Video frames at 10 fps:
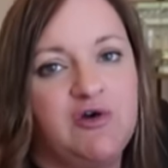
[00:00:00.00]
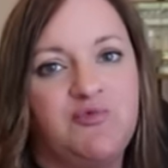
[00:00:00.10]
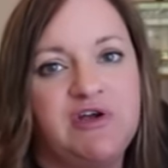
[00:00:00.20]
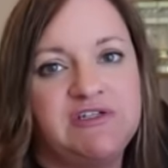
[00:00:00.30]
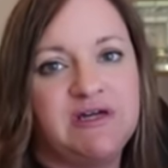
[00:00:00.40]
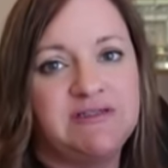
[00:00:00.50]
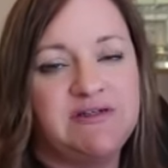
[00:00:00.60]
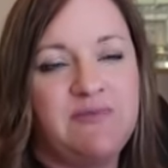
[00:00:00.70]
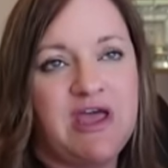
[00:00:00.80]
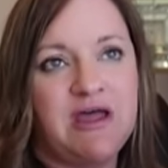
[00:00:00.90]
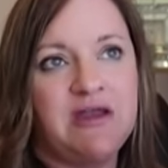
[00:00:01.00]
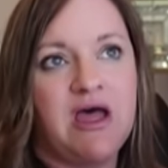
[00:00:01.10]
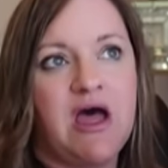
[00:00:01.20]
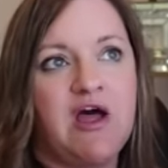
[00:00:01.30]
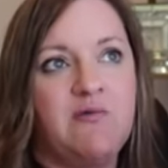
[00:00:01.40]
or print on
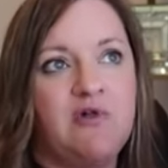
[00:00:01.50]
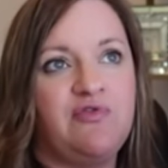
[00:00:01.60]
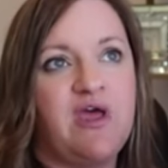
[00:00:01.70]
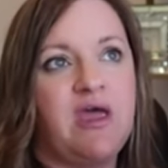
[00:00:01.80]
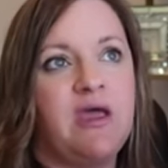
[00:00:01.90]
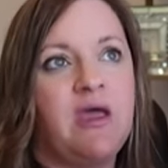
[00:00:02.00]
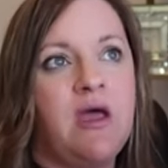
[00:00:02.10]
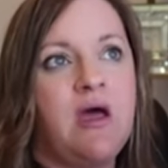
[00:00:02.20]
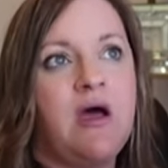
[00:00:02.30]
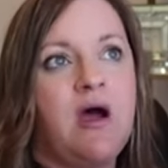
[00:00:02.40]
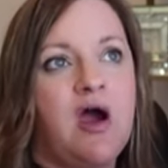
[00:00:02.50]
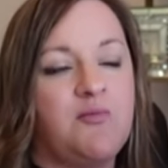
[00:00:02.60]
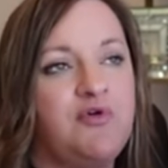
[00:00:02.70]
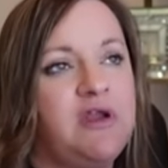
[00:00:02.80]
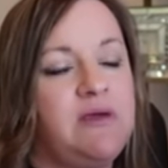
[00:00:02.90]
demand, um, they are
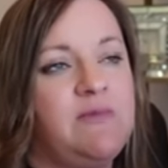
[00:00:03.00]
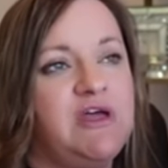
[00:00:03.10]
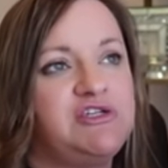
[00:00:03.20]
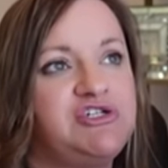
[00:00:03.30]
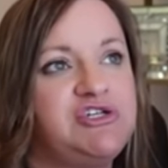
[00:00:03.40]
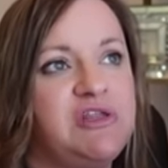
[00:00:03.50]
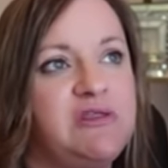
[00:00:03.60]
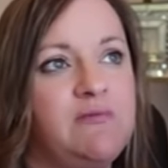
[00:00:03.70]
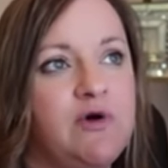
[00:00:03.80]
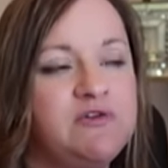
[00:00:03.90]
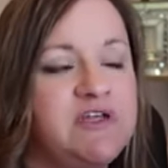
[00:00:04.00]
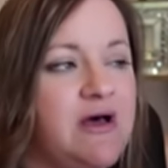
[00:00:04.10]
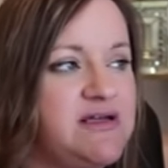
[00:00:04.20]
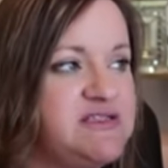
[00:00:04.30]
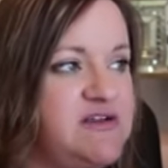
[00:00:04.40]
pretty much the most
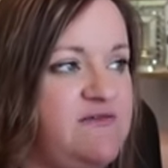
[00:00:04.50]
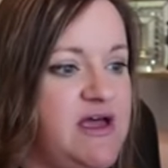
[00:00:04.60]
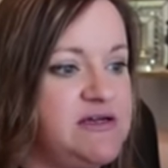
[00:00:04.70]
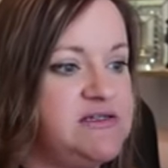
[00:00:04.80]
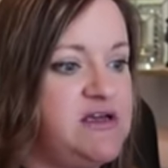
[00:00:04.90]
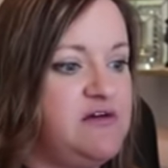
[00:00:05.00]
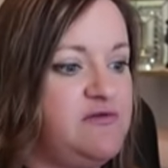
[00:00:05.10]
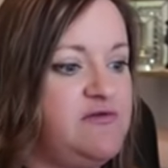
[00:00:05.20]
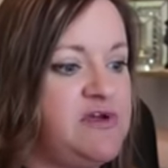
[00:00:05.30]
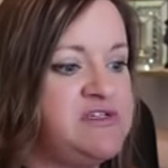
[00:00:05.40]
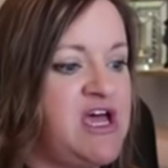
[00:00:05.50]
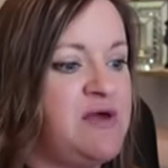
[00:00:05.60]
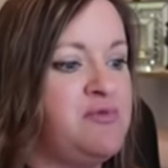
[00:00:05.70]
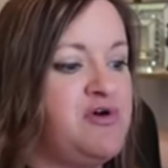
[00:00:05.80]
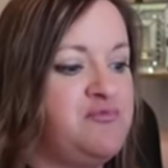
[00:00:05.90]
cost effective
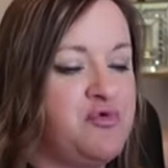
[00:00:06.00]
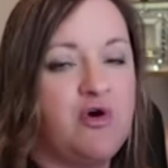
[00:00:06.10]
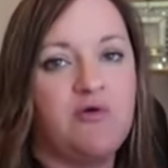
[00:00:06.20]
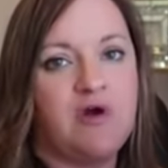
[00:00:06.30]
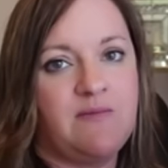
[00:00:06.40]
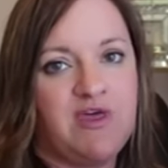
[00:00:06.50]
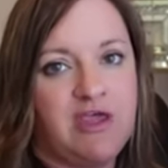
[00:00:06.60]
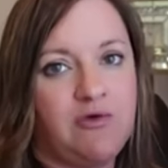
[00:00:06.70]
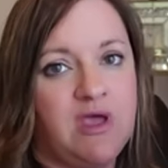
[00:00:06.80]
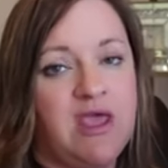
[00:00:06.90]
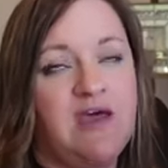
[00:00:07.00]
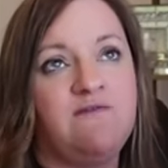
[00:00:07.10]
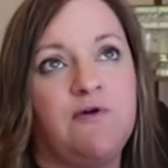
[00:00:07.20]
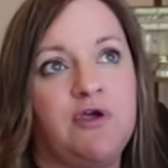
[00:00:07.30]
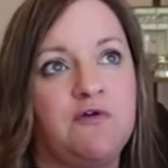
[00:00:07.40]
type of program that you can get
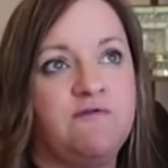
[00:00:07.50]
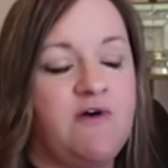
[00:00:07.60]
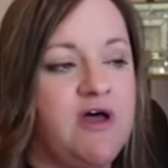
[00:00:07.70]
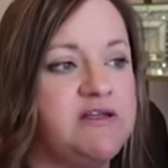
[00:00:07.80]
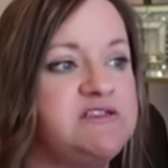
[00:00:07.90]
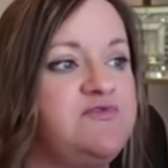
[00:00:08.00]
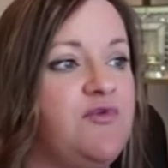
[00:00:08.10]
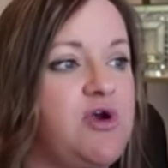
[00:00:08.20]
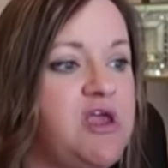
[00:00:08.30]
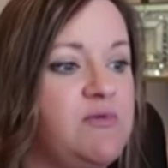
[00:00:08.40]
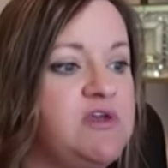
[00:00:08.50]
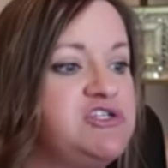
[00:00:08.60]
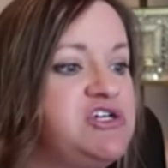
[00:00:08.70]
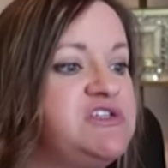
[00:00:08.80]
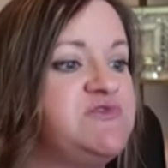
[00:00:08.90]
for your fonts, for
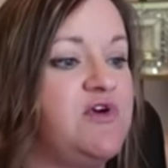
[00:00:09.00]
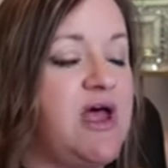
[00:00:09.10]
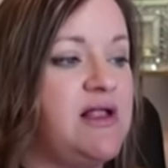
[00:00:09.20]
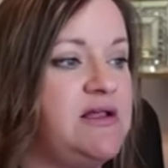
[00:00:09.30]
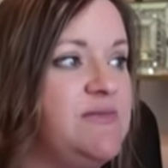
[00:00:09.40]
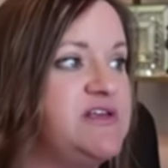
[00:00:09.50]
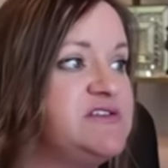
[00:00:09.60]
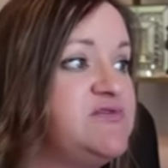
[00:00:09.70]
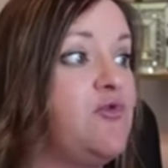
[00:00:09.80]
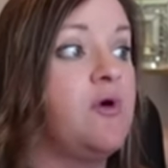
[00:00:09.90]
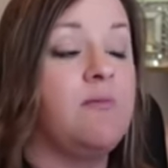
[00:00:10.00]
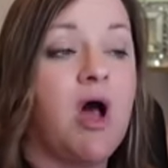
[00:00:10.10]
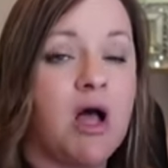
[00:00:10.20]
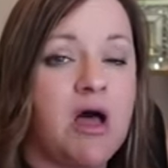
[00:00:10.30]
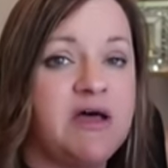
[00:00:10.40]
images, for elements, for
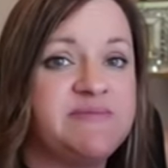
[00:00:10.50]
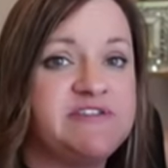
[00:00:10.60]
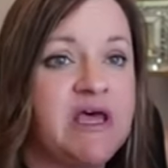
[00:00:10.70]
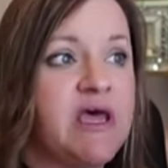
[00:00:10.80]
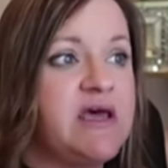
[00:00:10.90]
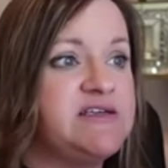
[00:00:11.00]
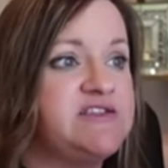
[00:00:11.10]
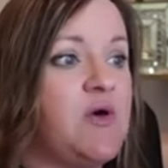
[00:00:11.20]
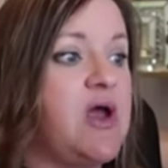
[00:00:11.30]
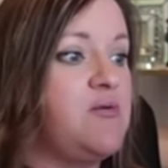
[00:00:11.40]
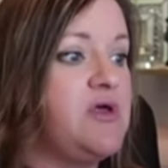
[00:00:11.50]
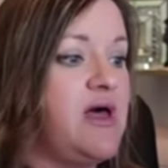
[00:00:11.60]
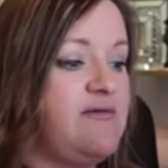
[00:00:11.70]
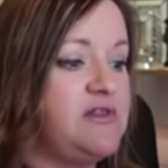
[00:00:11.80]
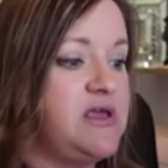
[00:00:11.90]
mock ups. So I will
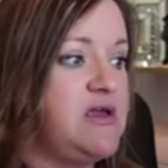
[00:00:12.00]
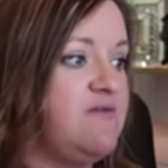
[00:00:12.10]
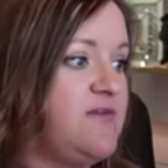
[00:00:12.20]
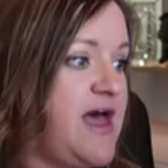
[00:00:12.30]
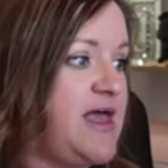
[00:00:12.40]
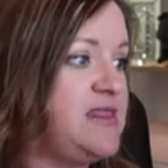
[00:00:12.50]
have a link for that